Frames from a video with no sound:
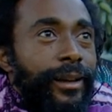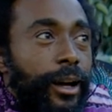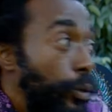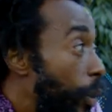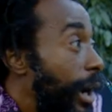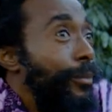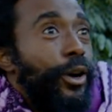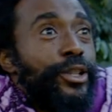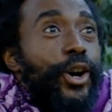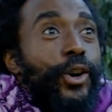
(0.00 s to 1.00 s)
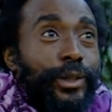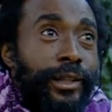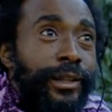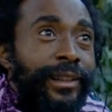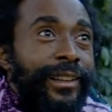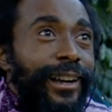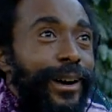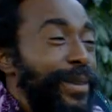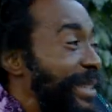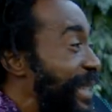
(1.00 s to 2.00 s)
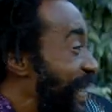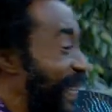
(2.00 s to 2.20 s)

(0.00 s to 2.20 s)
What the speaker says: And the wall mops out. And I said,